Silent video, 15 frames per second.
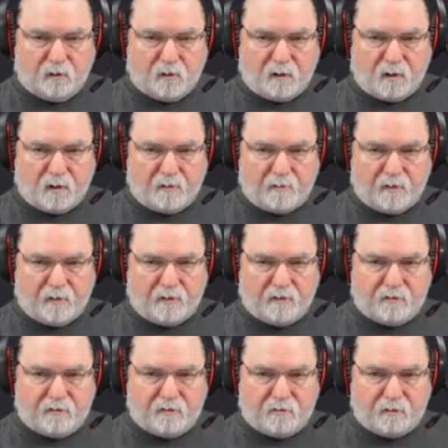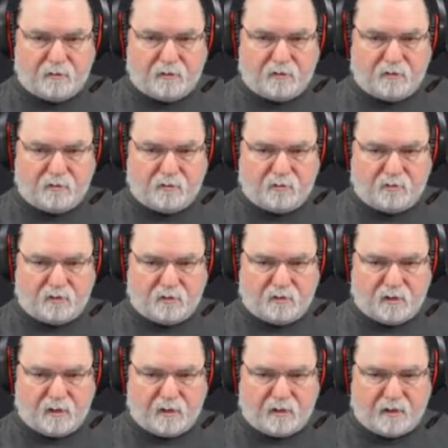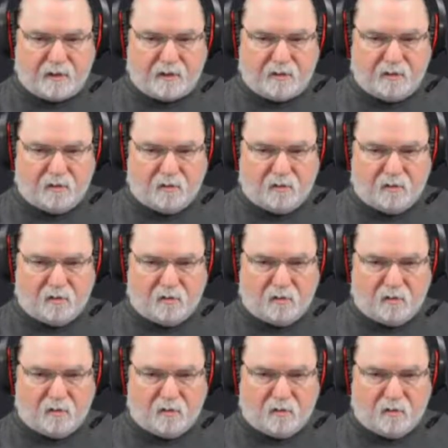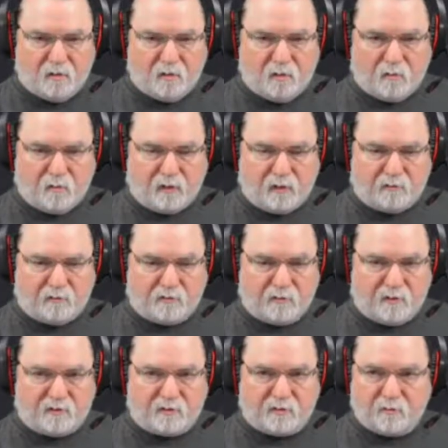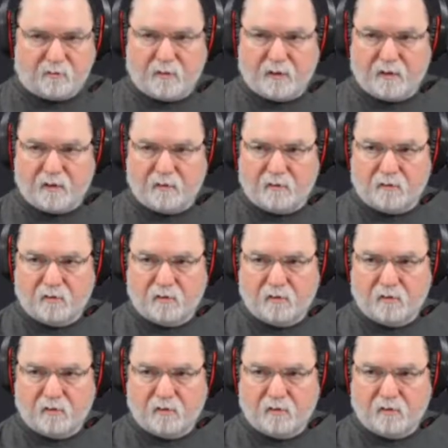I ran into issues today when I was messing around